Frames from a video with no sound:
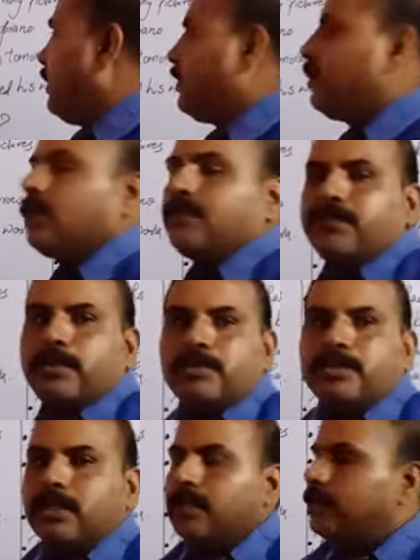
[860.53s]
denote
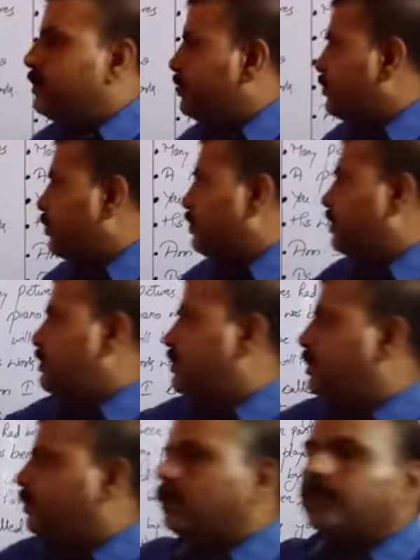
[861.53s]
future. So this
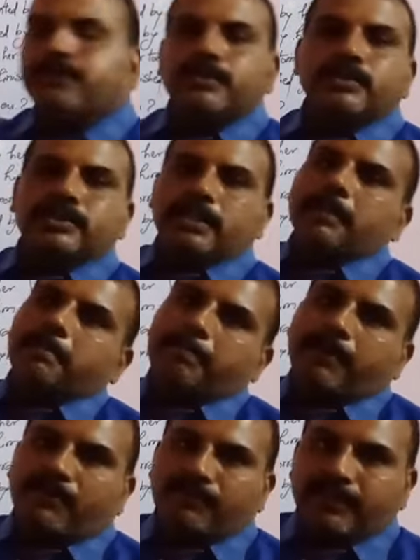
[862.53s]
denote future
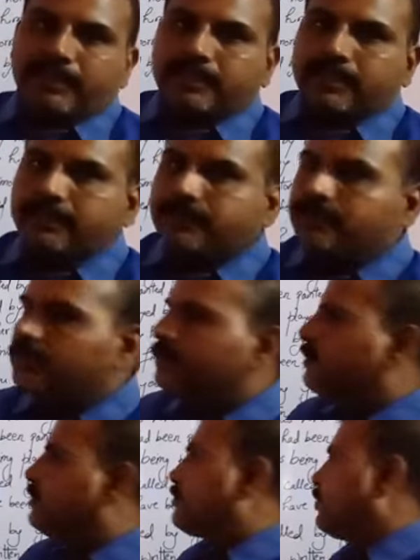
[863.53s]
perfect
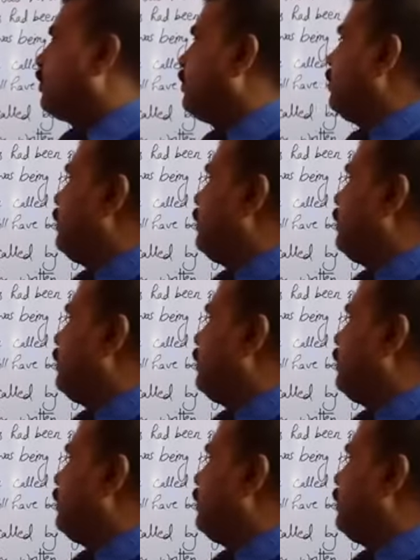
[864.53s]
tense. So